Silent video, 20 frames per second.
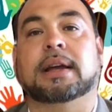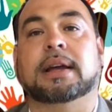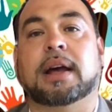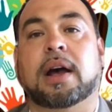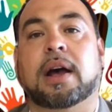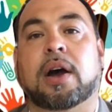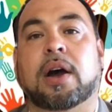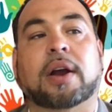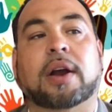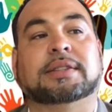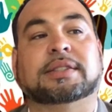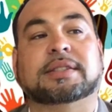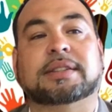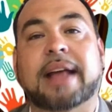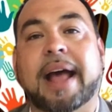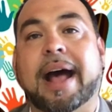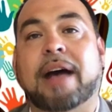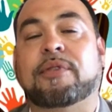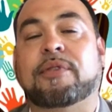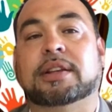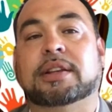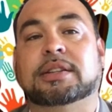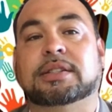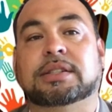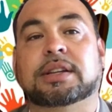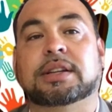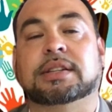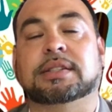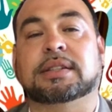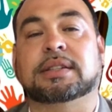our staff has
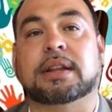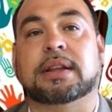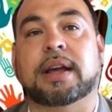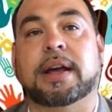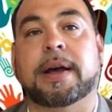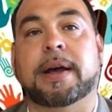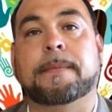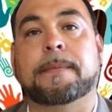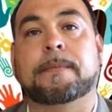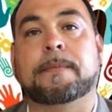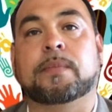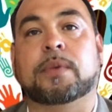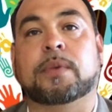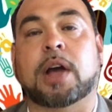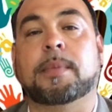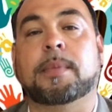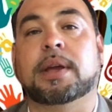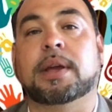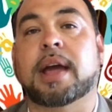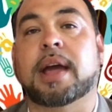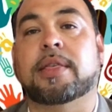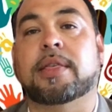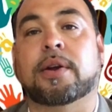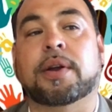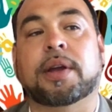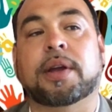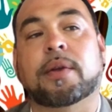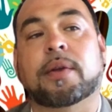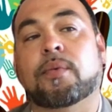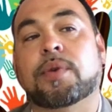just come together
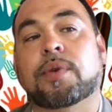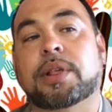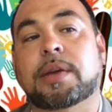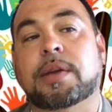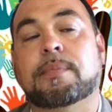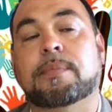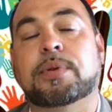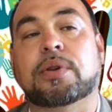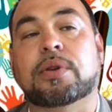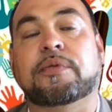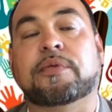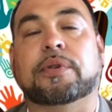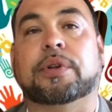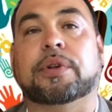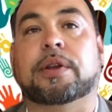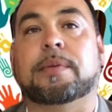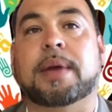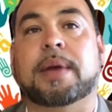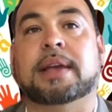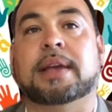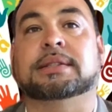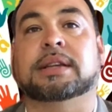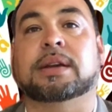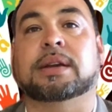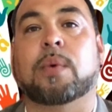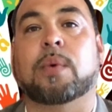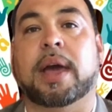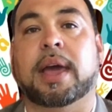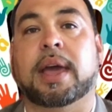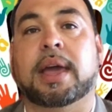in a really beautiful and amazing
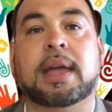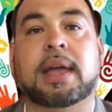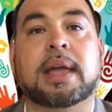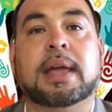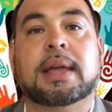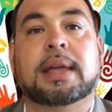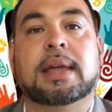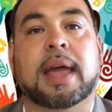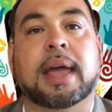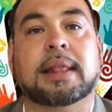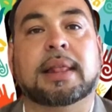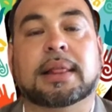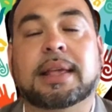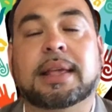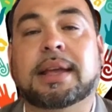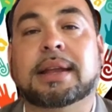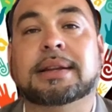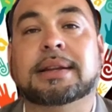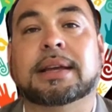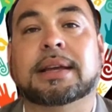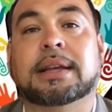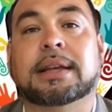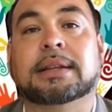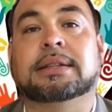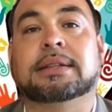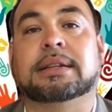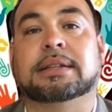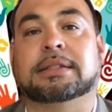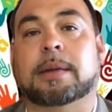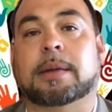way and leaned
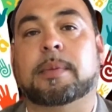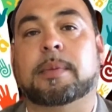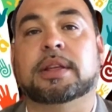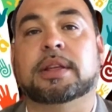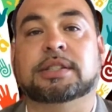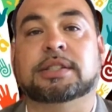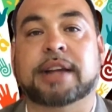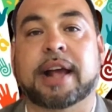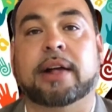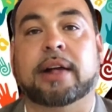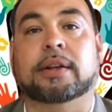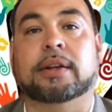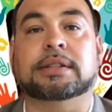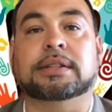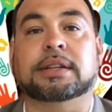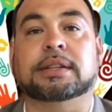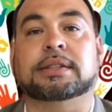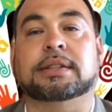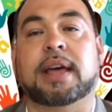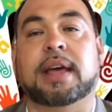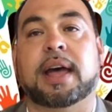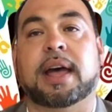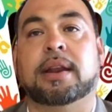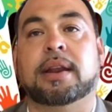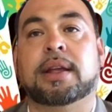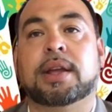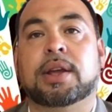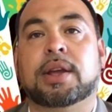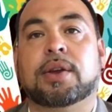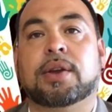into some of the challenges that
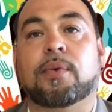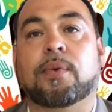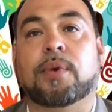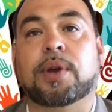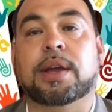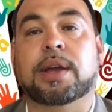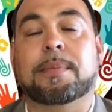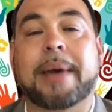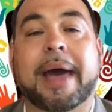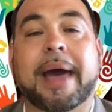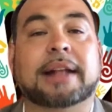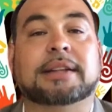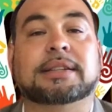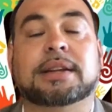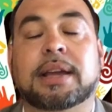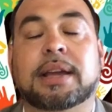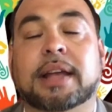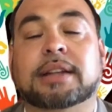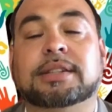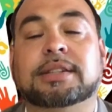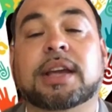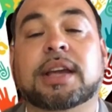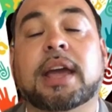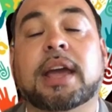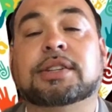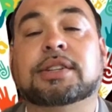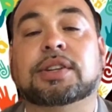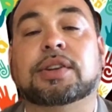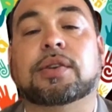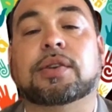reimagining
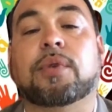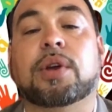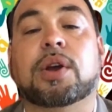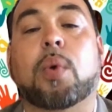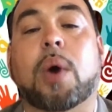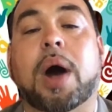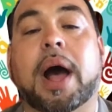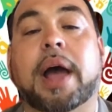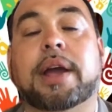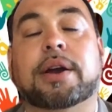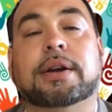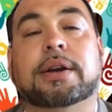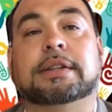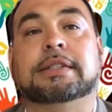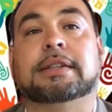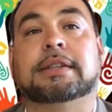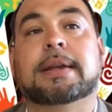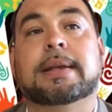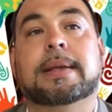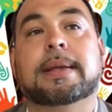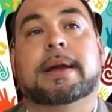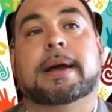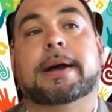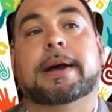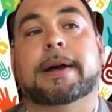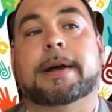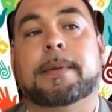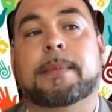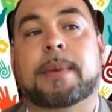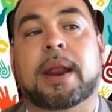education requires.
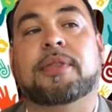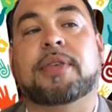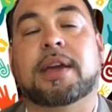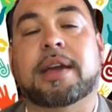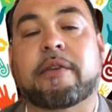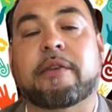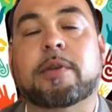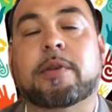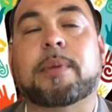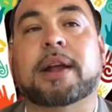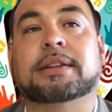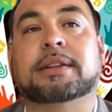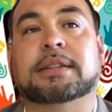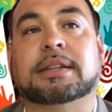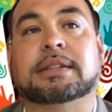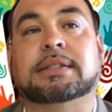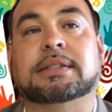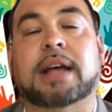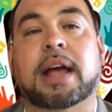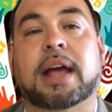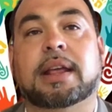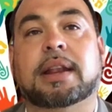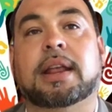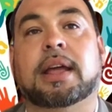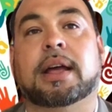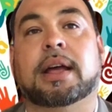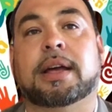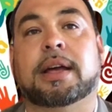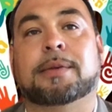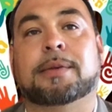And I think everybody's excited
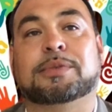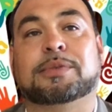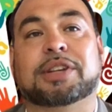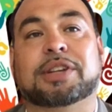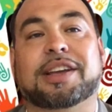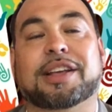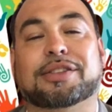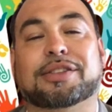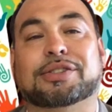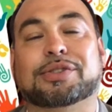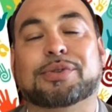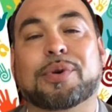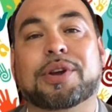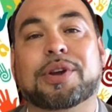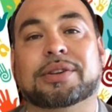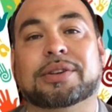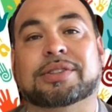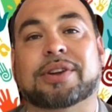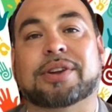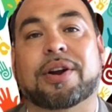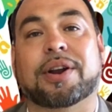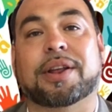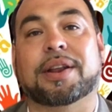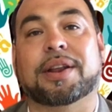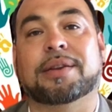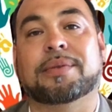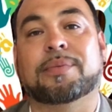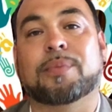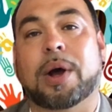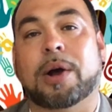to get the school year started
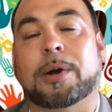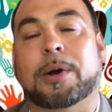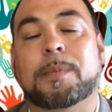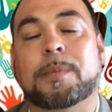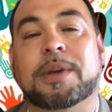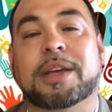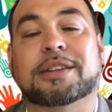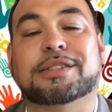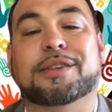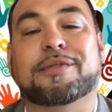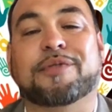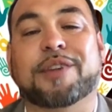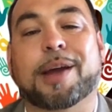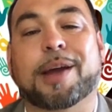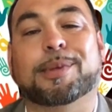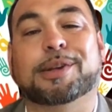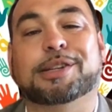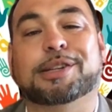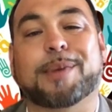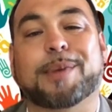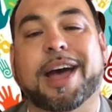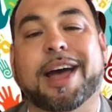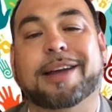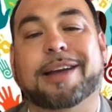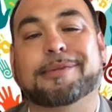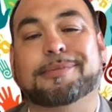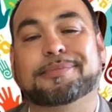and welcome kids and families back.